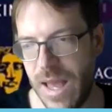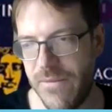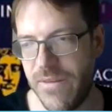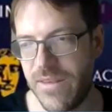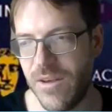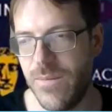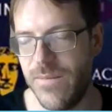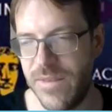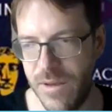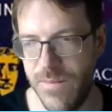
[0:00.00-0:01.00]
we have
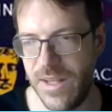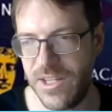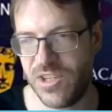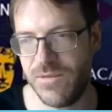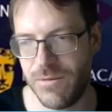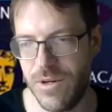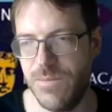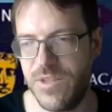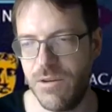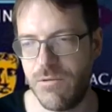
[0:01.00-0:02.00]
so much
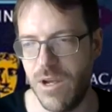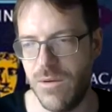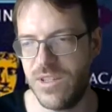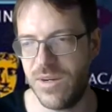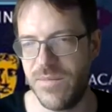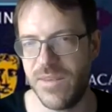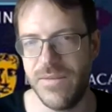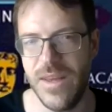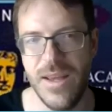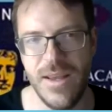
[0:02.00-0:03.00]
room to grow in terms
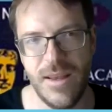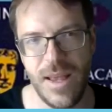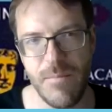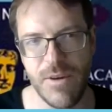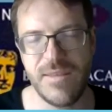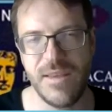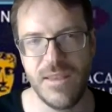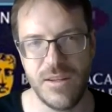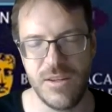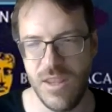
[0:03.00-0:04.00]
of
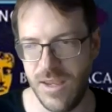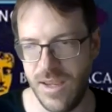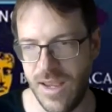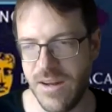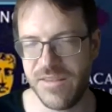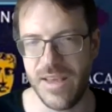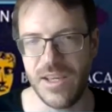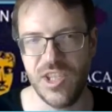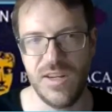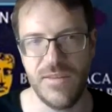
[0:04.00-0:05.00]
embracing the
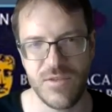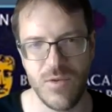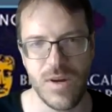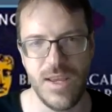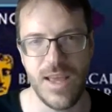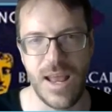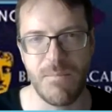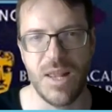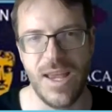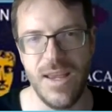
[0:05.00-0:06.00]
intersection of story
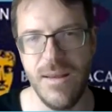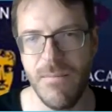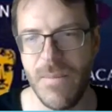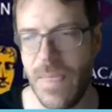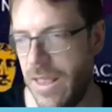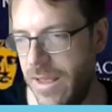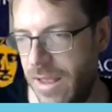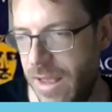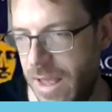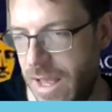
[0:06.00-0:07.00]
and play.
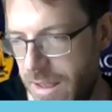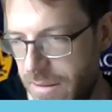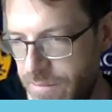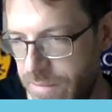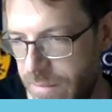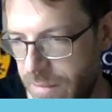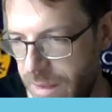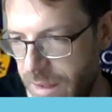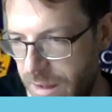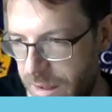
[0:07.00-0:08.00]
That
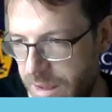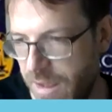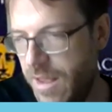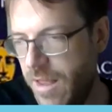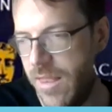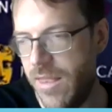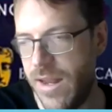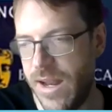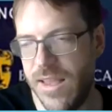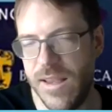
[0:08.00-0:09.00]

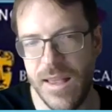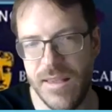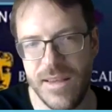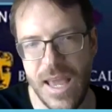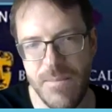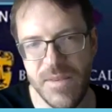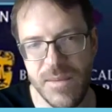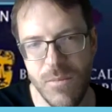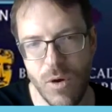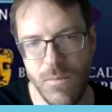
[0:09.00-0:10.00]
I think
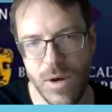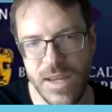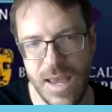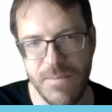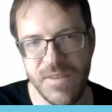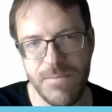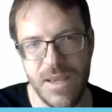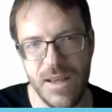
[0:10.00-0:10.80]
as more and more games